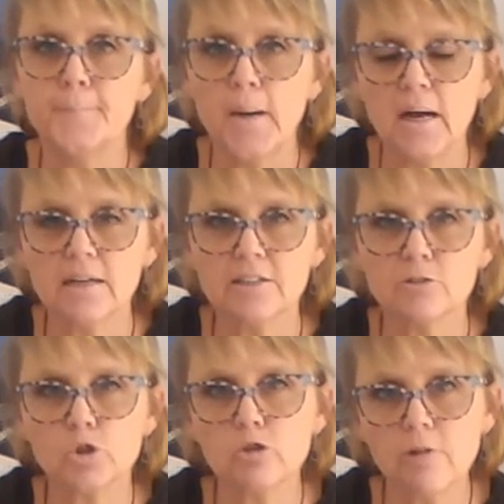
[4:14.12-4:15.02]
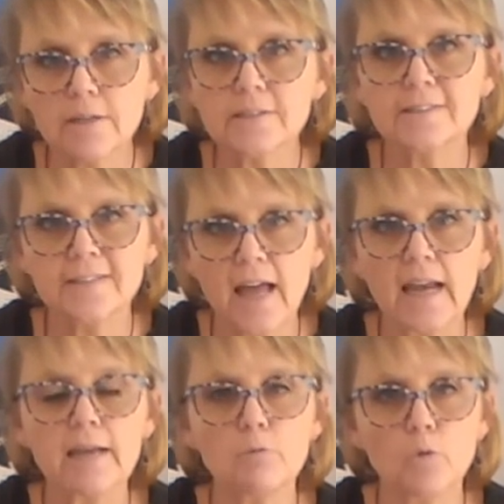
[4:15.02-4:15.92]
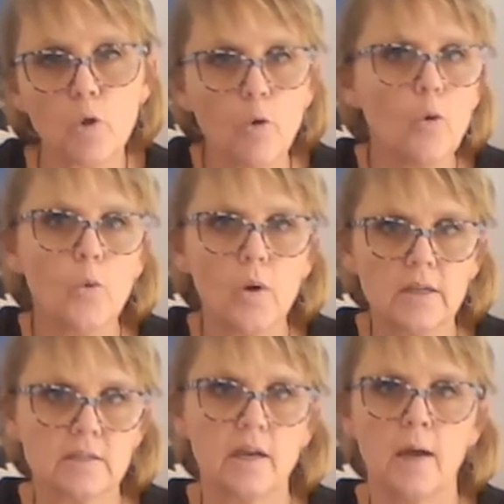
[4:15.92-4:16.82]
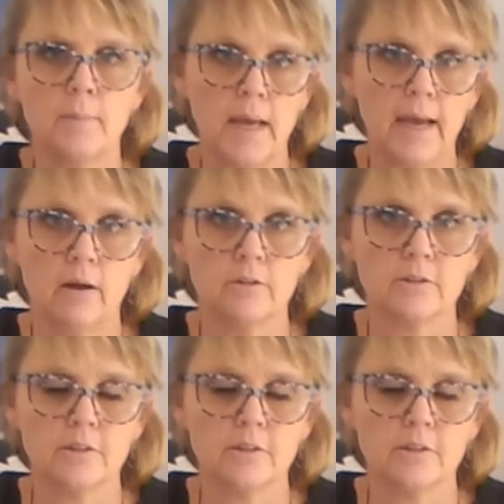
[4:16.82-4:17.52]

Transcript: but trust that it will always come out.